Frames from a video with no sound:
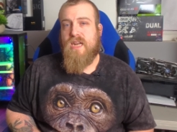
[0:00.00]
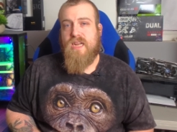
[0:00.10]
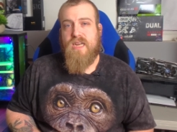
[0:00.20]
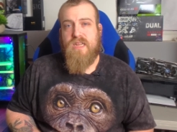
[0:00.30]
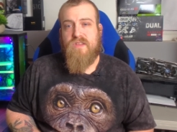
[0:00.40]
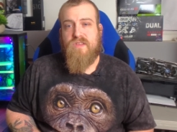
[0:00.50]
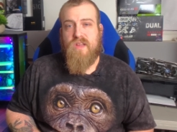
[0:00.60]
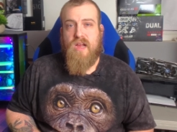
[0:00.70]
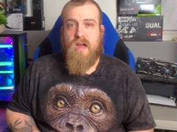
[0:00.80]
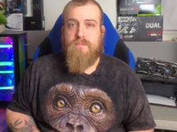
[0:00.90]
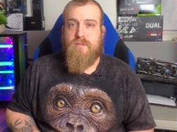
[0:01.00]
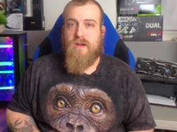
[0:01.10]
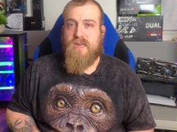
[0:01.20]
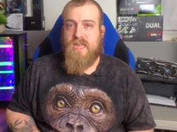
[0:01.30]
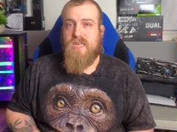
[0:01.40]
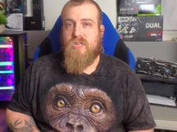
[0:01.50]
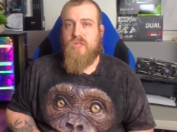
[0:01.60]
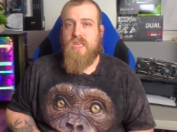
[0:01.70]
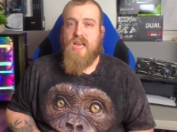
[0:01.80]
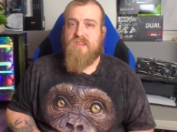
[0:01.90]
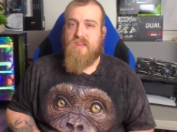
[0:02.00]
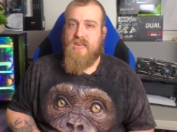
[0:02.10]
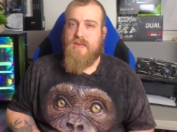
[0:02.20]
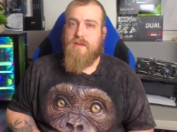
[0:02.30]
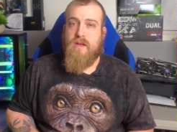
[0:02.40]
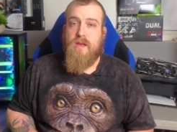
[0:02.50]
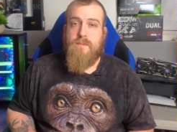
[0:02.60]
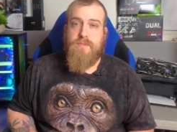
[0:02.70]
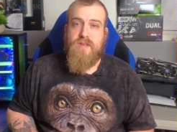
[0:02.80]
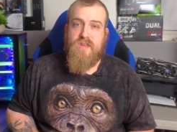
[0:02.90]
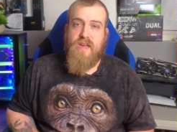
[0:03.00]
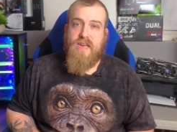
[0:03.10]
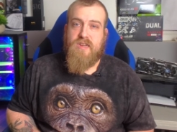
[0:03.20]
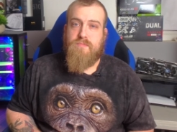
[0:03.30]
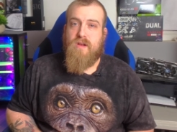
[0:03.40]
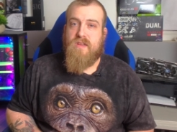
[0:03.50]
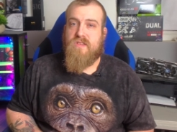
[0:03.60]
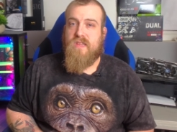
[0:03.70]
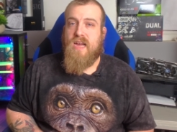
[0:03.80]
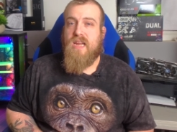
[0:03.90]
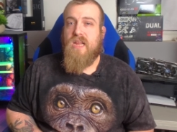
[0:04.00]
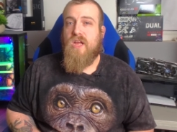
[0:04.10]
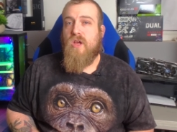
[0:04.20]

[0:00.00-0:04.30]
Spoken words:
it is plugged into the X8 PCI Express slot,